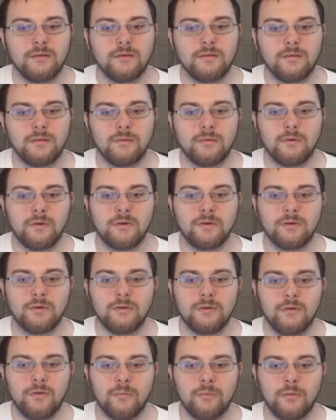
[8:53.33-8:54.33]
The one
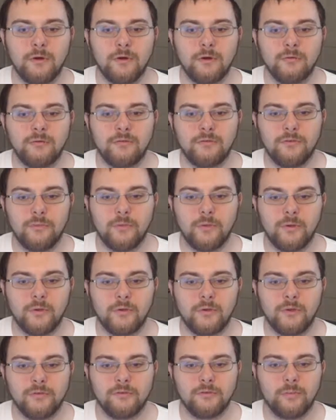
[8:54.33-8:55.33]
who imposes
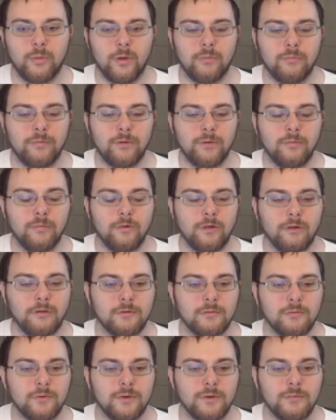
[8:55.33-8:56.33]
abilities upon people on a
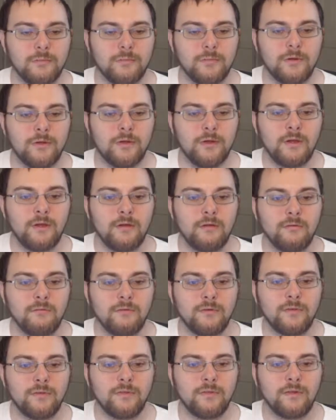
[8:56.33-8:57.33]
whim
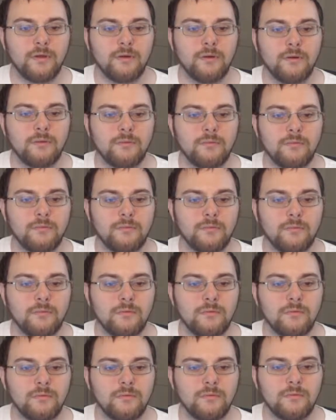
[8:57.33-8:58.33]
for their own
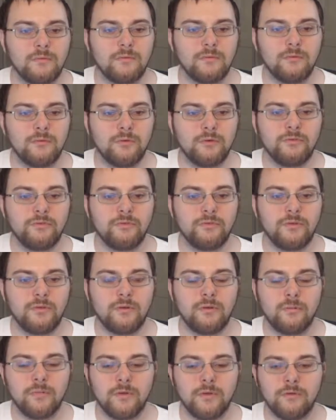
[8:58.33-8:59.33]
twisted
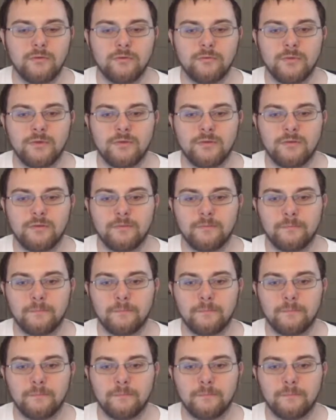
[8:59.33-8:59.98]
amusement.